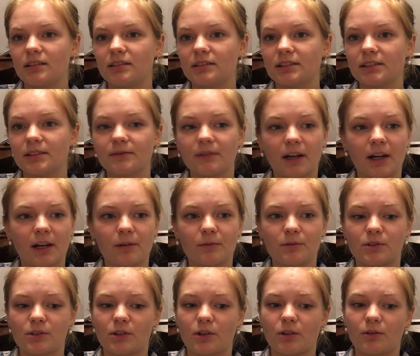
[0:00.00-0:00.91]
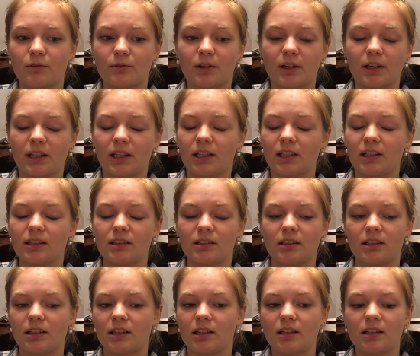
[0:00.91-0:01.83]
Levi was already
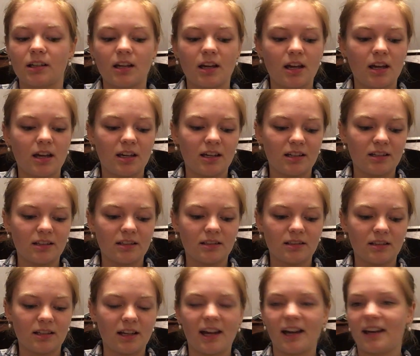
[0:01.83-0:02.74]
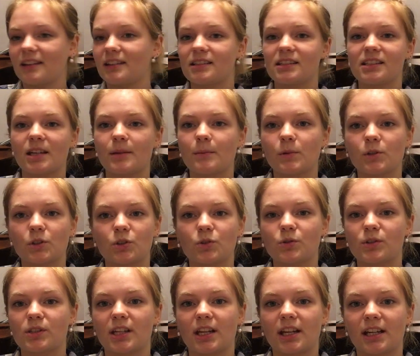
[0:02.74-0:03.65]
like had the same
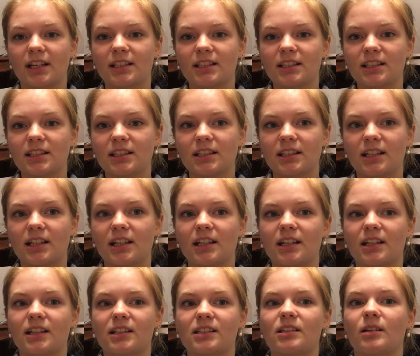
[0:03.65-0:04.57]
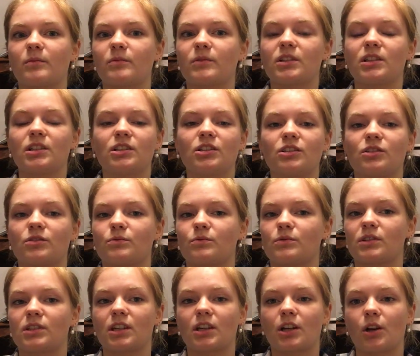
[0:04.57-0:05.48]
issues that I did, except he just
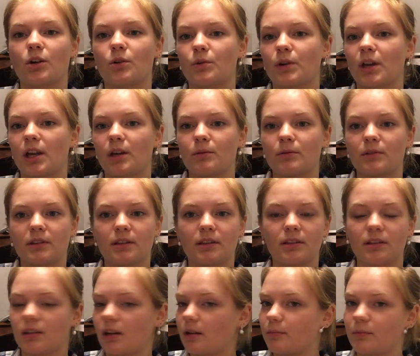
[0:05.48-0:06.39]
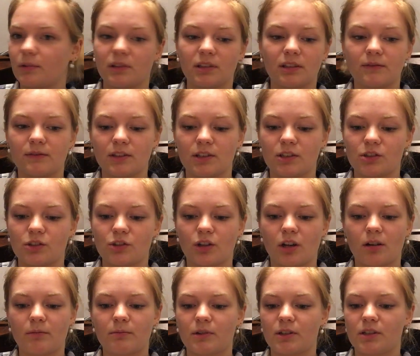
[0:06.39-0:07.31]
was like okay with up and leaving his
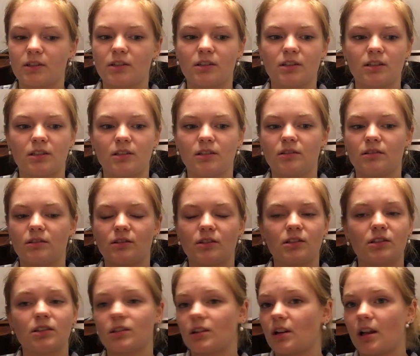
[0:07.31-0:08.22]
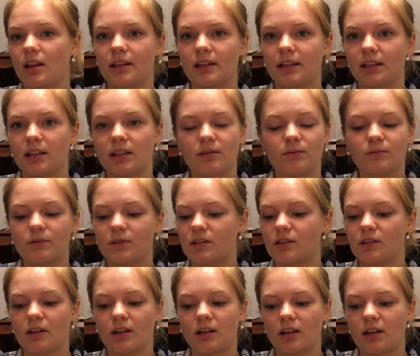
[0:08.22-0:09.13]
job because he did not like
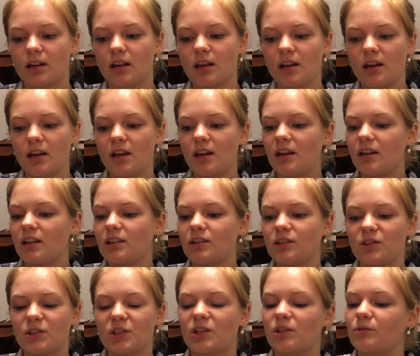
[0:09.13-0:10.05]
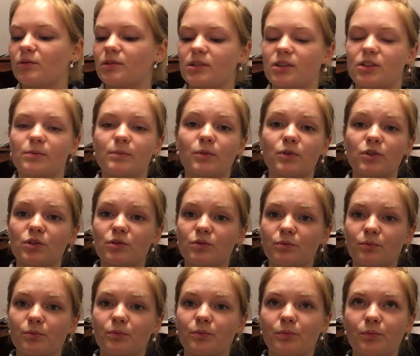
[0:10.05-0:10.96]
he knew that it wasn't supposed
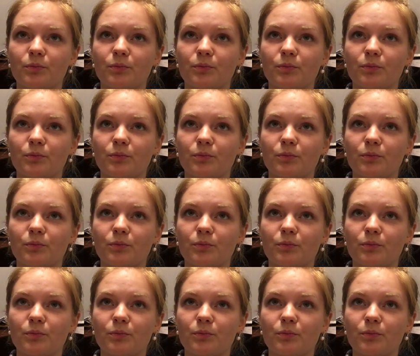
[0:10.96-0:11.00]
to,